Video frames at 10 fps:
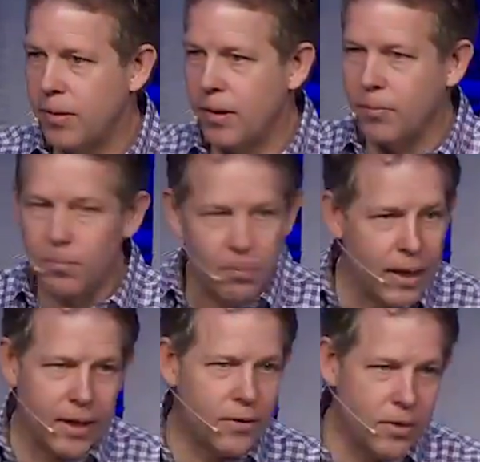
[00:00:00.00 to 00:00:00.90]
And
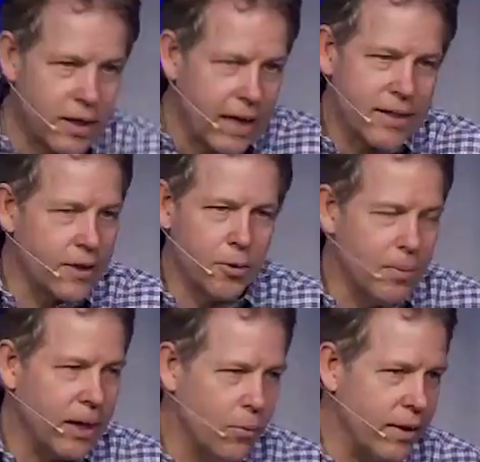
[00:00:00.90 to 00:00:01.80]
money, you can't take your
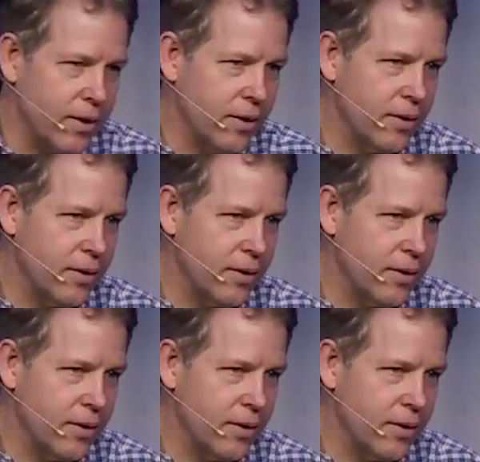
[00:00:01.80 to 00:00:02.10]
money with you.